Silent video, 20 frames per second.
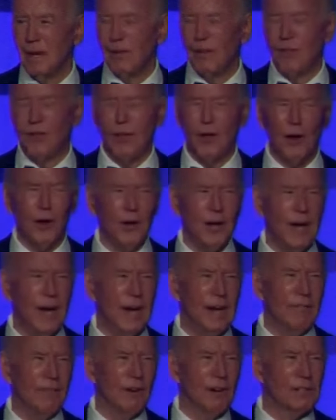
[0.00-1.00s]
On the third
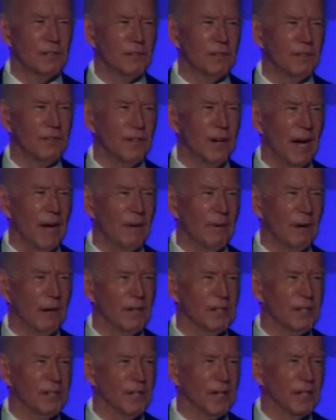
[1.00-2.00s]
anniversary of
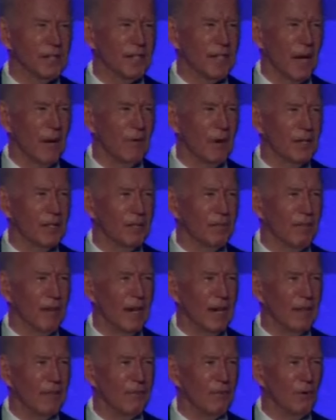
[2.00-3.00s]
January sixth, I went to
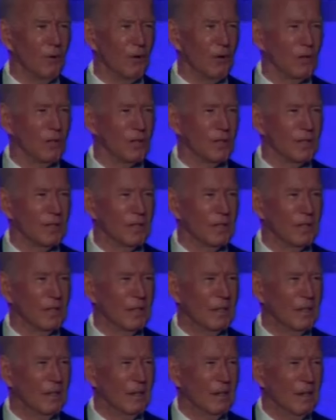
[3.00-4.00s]
Valley Forge,
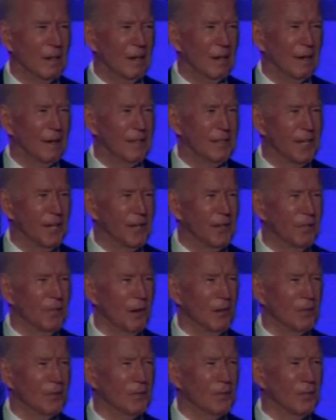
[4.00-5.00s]
and I said the
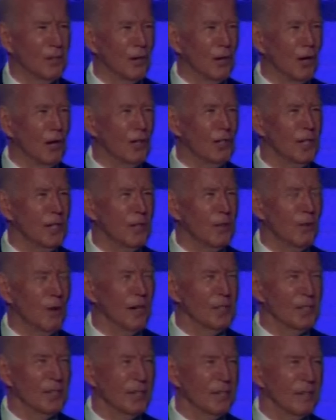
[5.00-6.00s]
most urgent
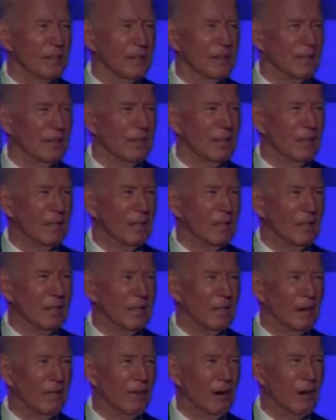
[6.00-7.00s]
question
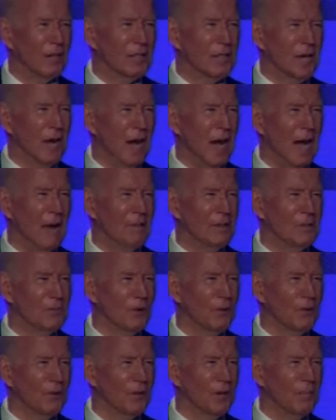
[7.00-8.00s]
of our time is
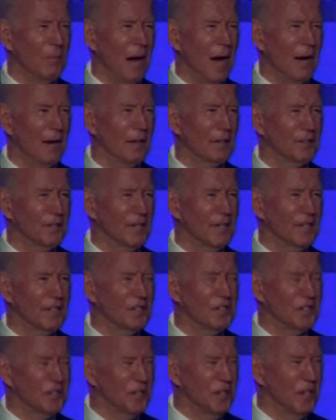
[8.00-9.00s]
whether democracy
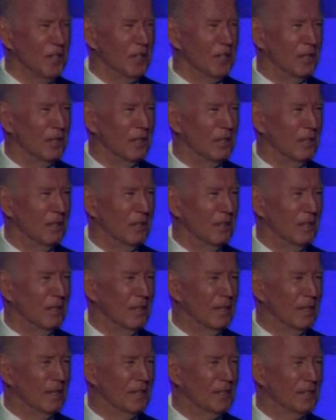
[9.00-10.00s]
is still
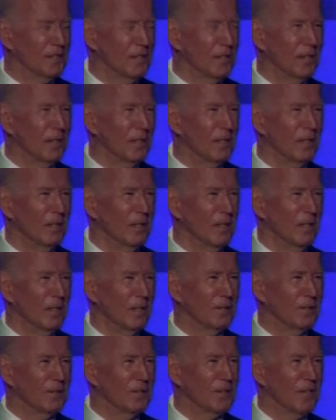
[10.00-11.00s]
is still
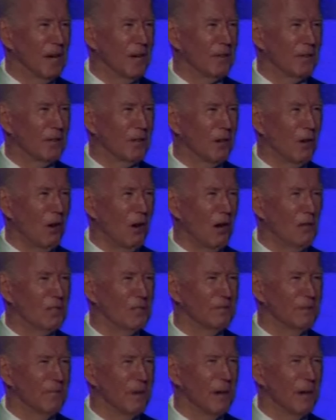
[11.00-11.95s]
the sacred cause of